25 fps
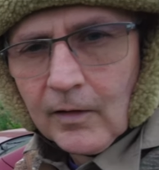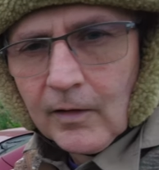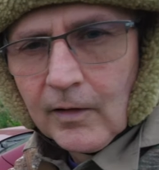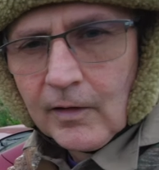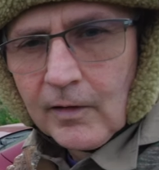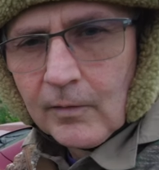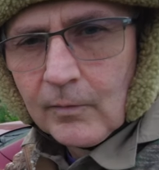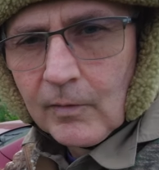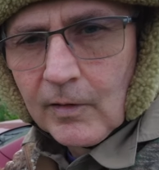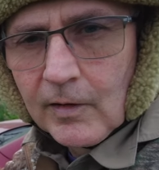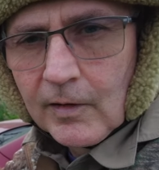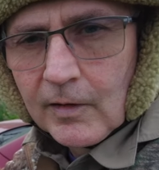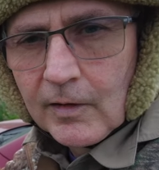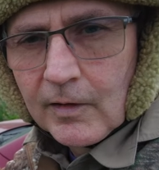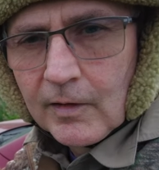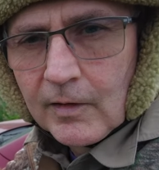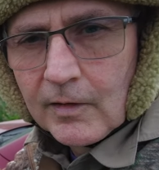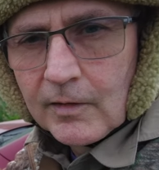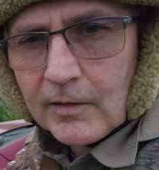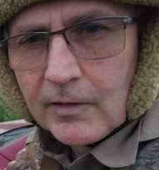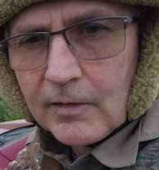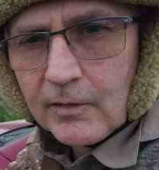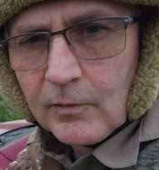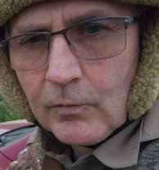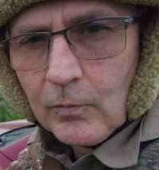Anyway,
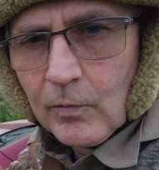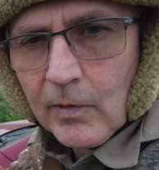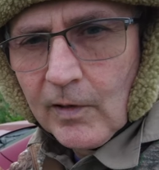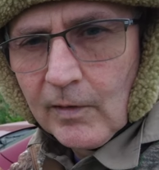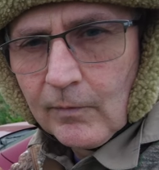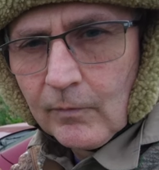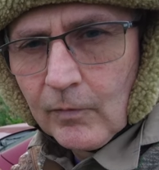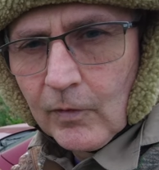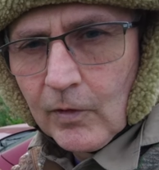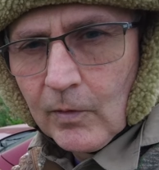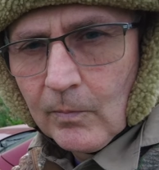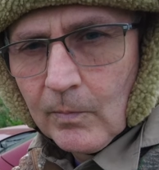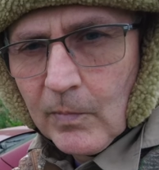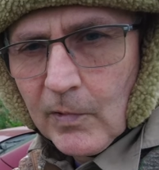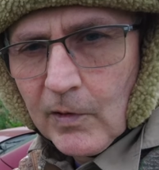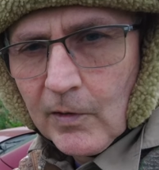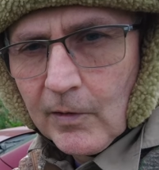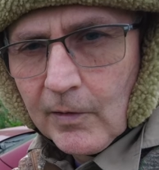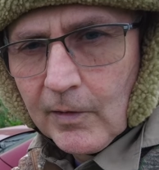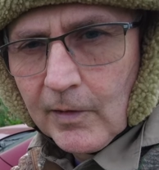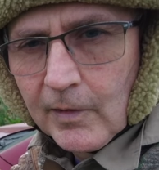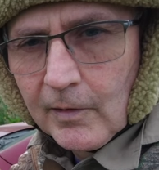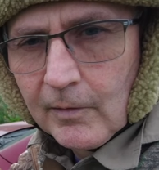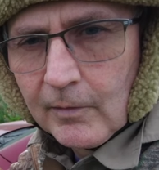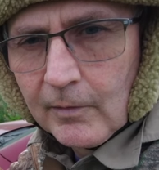still waiting for the
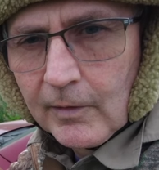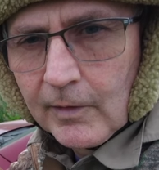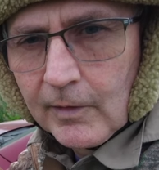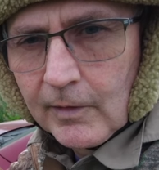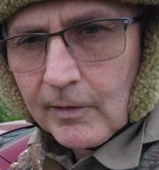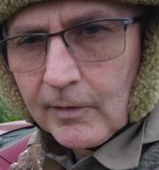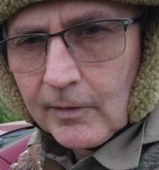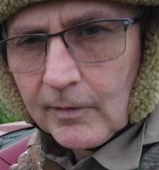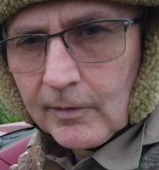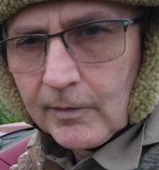barn owl here.